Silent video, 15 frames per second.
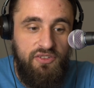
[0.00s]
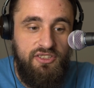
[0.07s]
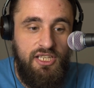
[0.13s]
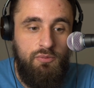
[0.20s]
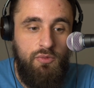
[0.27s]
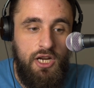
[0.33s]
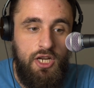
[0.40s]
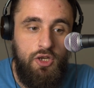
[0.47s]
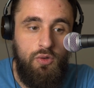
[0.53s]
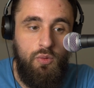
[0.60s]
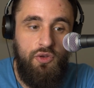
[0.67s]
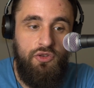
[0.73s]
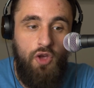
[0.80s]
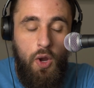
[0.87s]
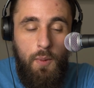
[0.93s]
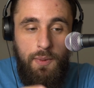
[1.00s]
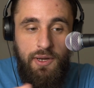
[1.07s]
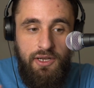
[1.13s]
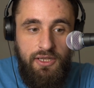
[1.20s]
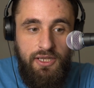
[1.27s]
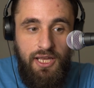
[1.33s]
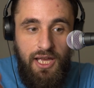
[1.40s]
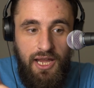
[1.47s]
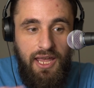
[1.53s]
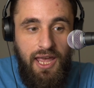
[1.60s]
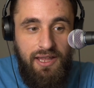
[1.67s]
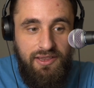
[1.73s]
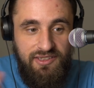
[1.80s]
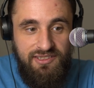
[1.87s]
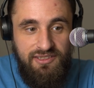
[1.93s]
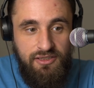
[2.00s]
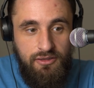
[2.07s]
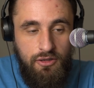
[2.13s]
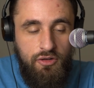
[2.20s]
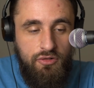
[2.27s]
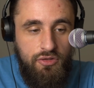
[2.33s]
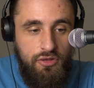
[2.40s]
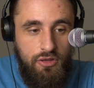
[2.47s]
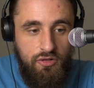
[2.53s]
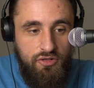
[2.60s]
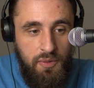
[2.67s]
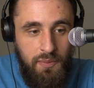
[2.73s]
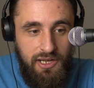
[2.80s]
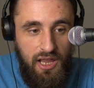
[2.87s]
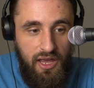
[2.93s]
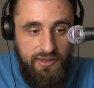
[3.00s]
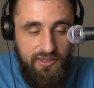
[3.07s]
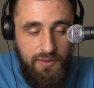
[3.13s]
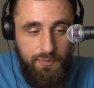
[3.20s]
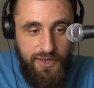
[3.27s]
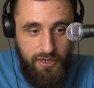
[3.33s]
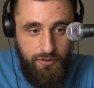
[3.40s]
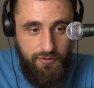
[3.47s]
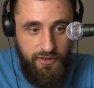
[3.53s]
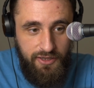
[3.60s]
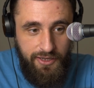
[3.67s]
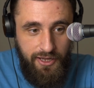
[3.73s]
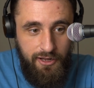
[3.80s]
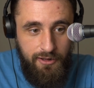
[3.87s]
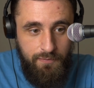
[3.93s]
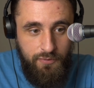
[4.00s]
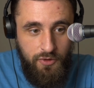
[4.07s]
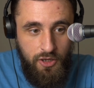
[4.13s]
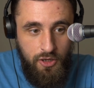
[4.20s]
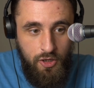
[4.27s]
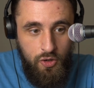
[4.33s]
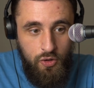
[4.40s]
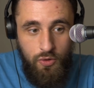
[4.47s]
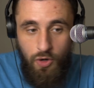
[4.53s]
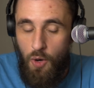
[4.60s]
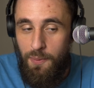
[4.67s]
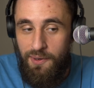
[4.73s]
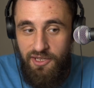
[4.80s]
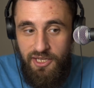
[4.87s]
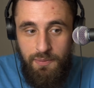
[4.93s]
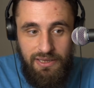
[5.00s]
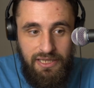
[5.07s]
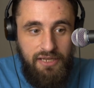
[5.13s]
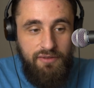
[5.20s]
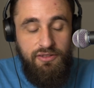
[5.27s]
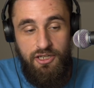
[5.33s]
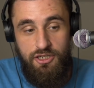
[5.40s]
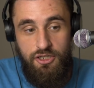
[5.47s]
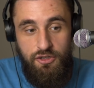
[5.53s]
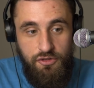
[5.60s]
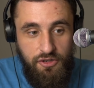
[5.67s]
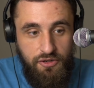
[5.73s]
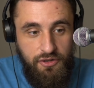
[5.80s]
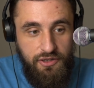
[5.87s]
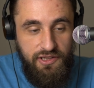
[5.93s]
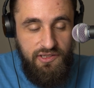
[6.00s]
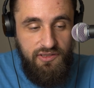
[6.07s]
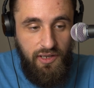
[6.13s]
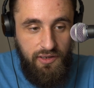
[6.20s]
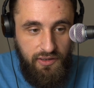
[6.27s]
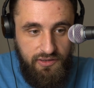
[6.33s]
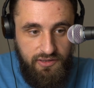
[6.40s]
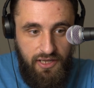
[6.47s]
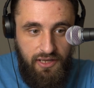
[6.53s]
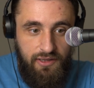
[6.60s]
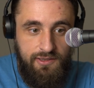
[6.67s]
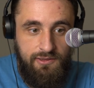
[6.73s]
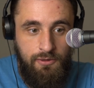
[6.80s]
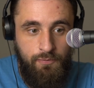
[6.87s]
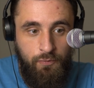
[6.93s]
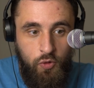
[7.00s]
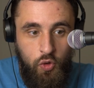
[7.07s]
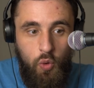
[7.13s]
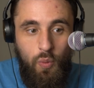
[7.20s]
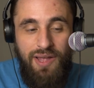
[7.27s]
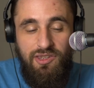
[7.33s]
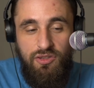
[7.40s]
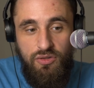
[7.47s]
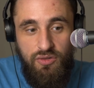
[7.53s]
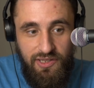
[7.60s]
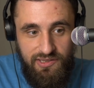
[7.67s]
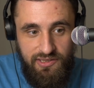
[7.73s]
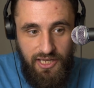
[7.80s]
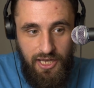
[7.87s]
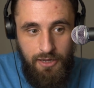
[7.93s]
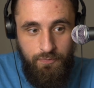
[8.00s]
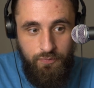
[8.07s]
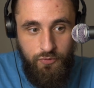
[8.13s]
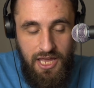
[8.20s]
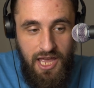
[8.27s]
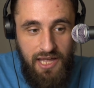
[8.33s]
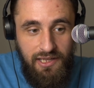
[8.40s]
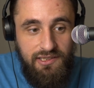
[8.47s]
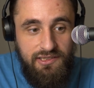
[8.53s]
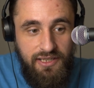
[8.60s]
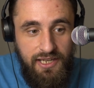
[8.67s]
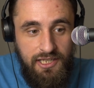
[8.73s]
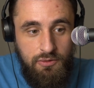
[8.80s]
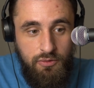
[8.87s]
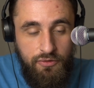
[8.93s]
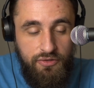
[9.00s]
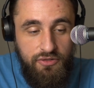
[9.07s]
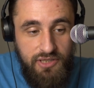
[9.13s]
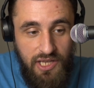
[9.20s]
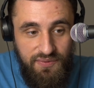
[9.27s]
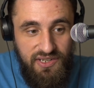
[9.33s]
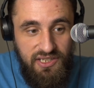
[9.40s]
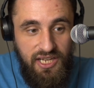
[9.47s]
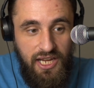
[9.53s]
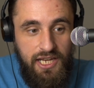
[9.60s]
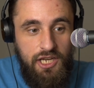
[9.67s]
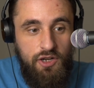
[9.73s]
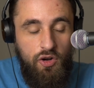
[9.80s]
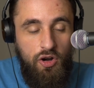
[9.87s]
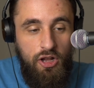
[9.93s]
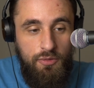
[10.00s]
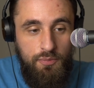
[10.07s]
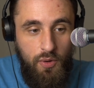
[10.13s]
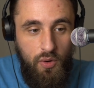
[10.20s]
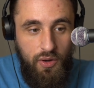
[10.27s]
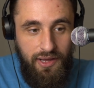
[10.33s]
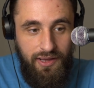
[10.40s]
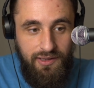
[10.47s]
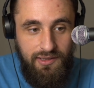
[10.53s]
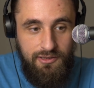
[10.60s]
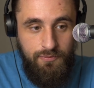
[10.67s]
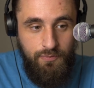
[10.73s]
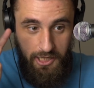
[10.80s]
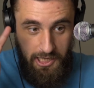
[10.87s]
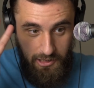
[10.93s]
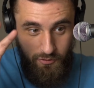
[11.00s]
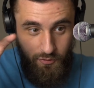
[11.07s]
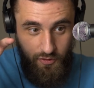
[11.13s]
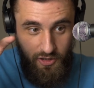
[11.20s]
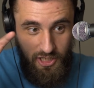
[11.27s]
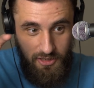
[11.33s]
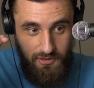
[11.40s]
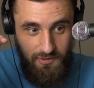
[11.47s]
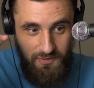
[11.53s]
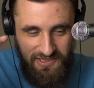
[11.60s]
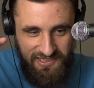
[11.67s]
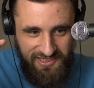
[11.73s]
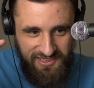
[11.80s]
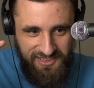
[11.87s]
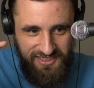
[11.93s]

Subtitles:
someone who was openly against criminalizing pedophilia, who openly believed that children could consent to sex, who went to Tunisia, had sex with 17-year-old boys, ephebes,